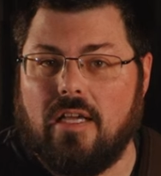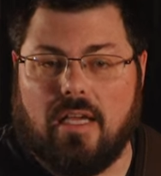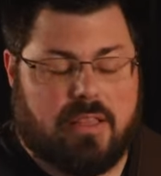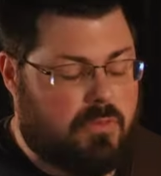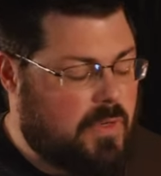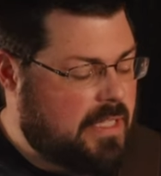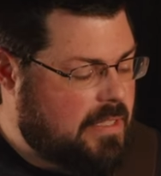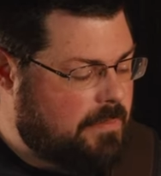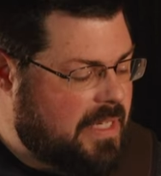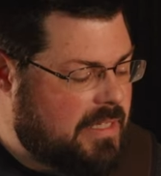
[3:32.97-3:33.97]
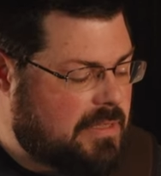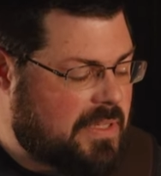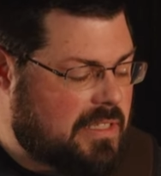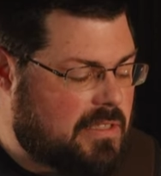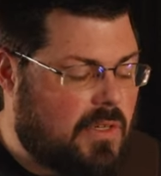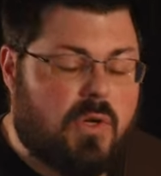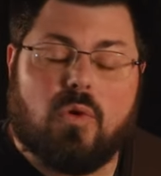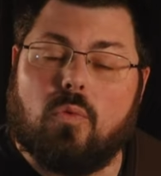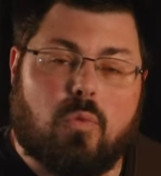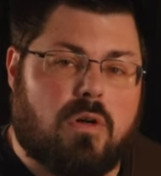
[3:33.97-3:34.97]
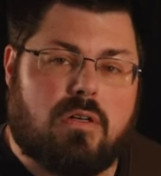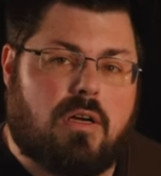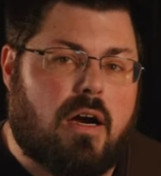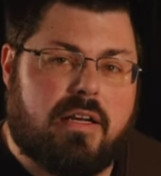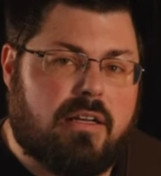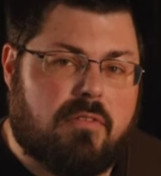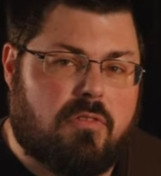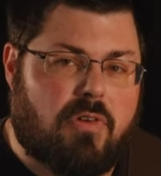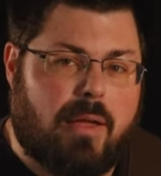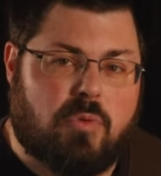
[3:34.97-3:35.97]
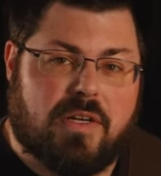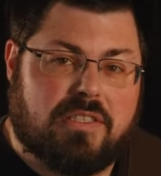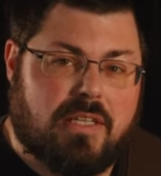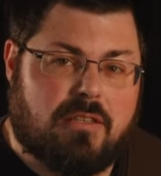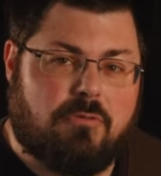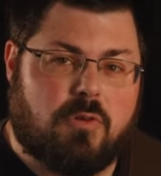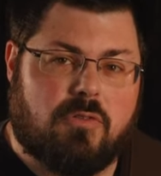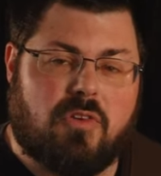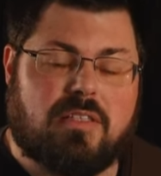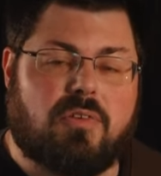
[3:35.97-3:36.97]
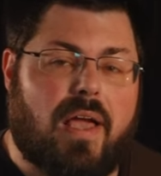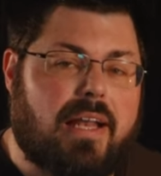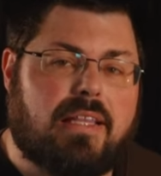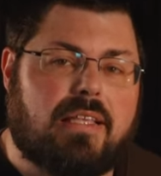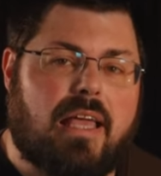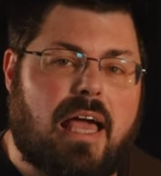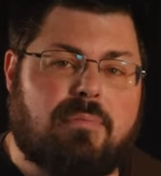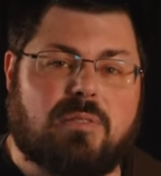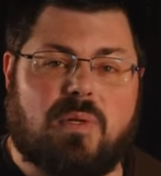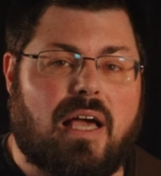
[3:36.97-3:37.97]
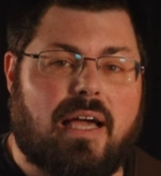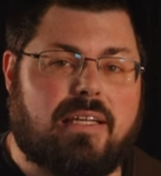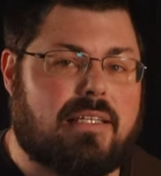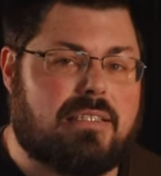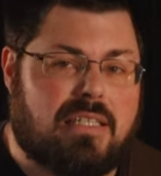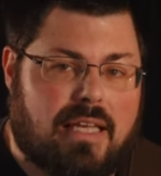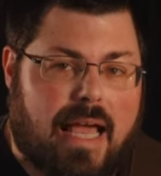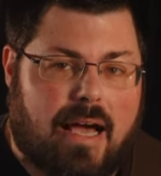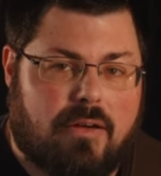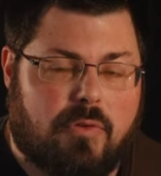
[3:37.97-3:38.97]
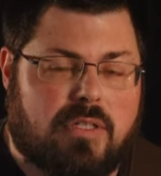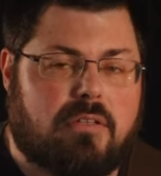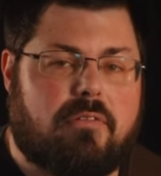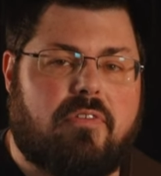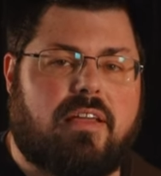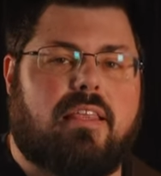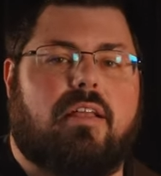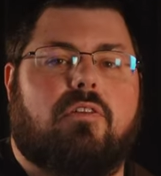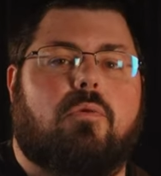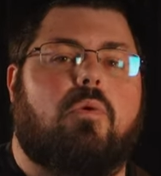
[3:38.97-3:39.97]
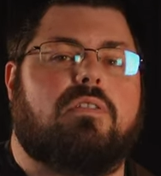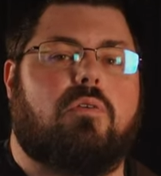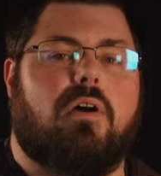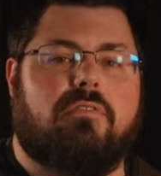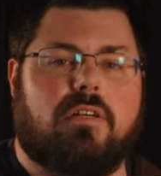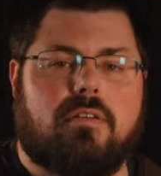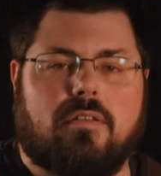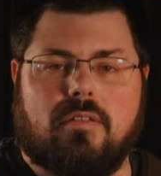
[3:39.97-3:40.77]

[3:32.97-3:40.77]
And the reason being is because we're cutting out the vibration at the fourth fret, so anything that happens behind it is not going to affect that note whatsoever.